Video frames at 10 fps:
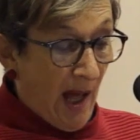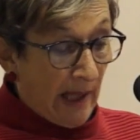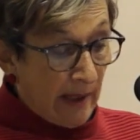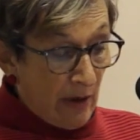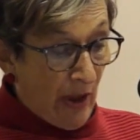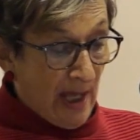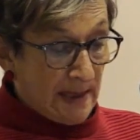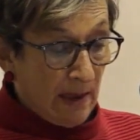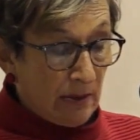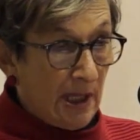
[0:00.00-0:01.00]
I know that
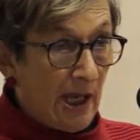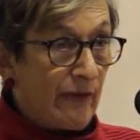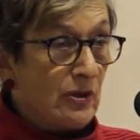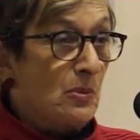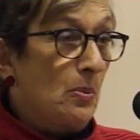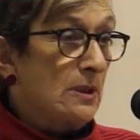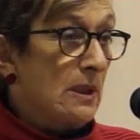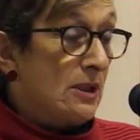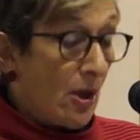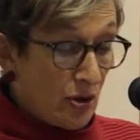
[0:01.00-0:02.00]
S O Davies was
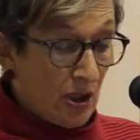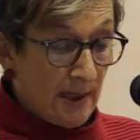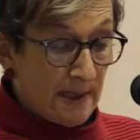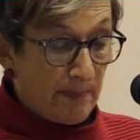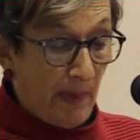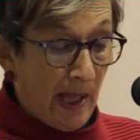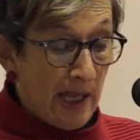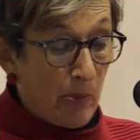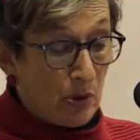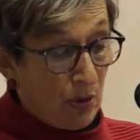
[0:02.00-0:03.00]
a socialist, but
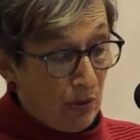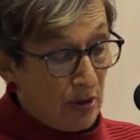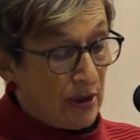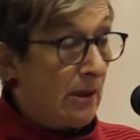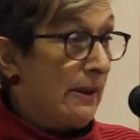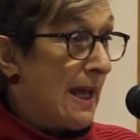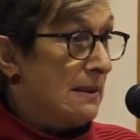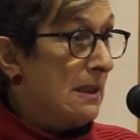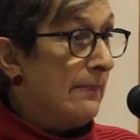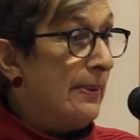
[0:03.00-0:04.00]
he was also an
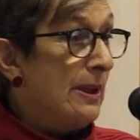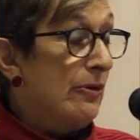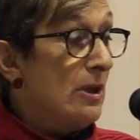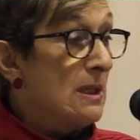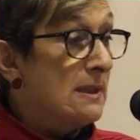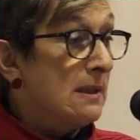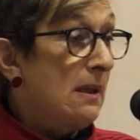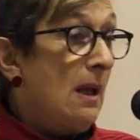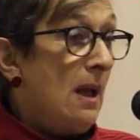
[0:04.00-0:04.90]
anti-imperialist.